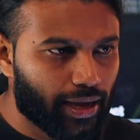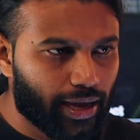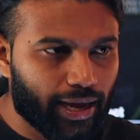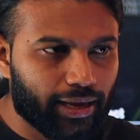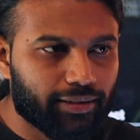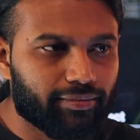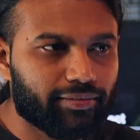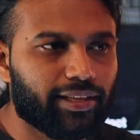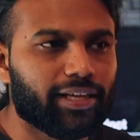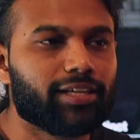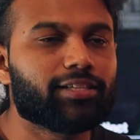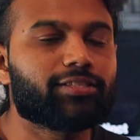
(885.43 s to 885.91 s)

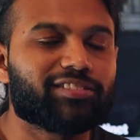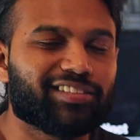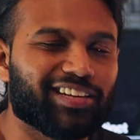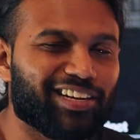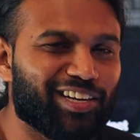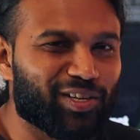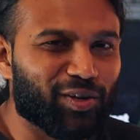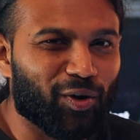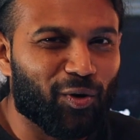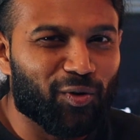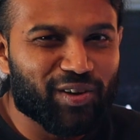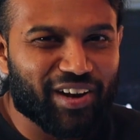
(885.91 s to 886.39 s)
and then
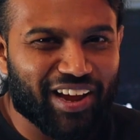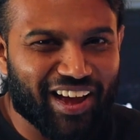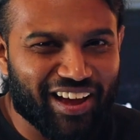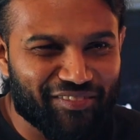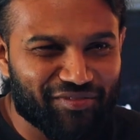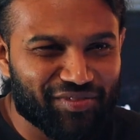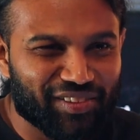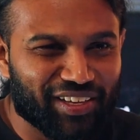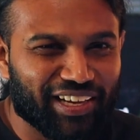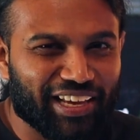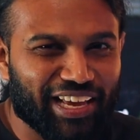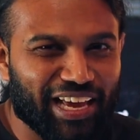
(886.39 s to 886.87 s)
still don't
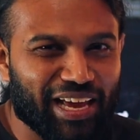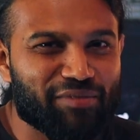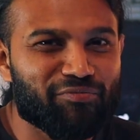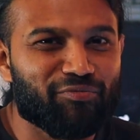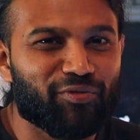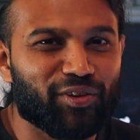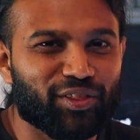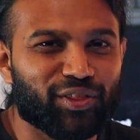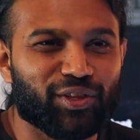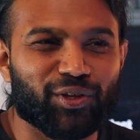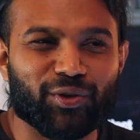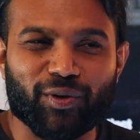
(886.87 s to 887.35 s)
have the game
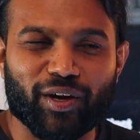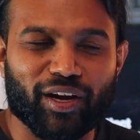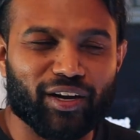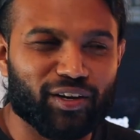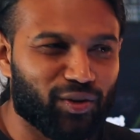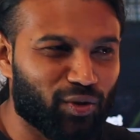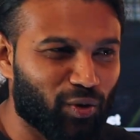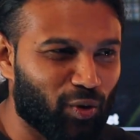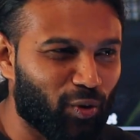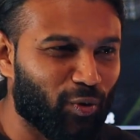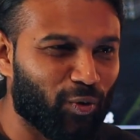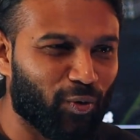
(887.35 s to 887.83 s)
with you
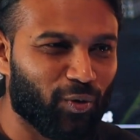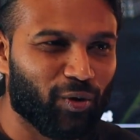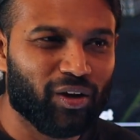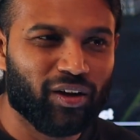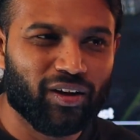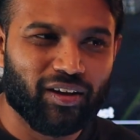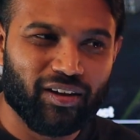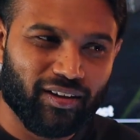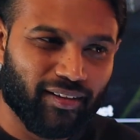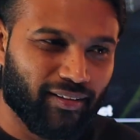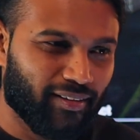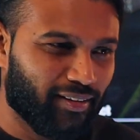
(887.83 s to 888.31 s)
and no
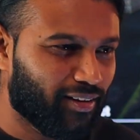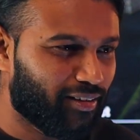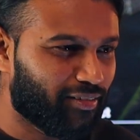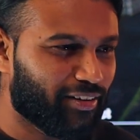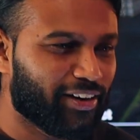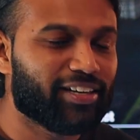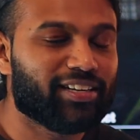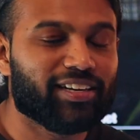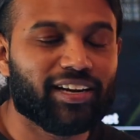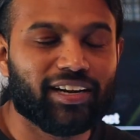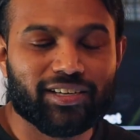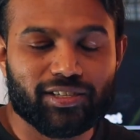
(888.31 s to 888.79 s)

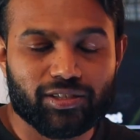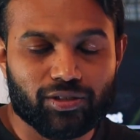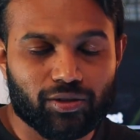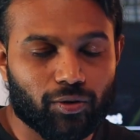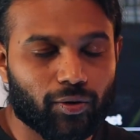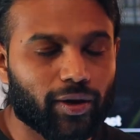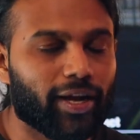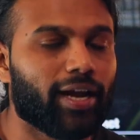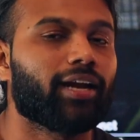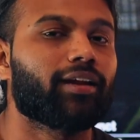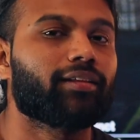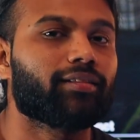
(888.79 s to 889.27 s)
returns
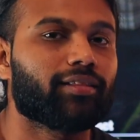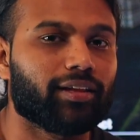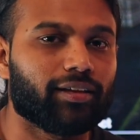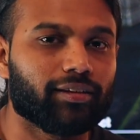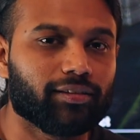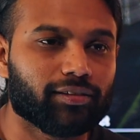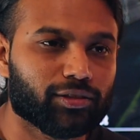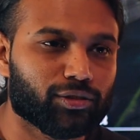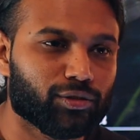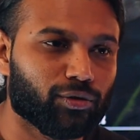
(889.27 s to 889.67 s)
or anything.